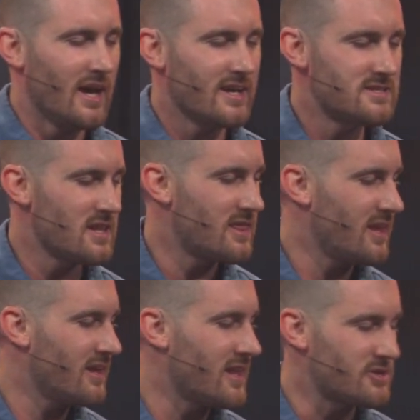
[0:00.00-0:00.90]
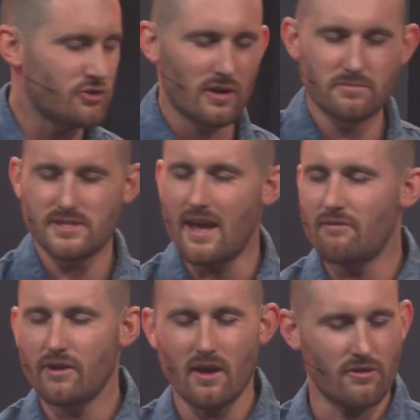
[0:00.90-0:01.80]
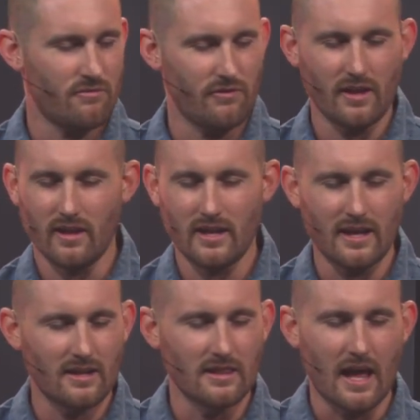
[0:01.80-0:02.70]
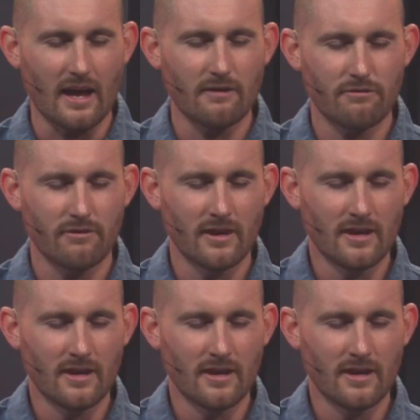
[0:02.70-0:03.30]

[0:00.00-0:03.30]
is the thing that trumps every other feeling in life.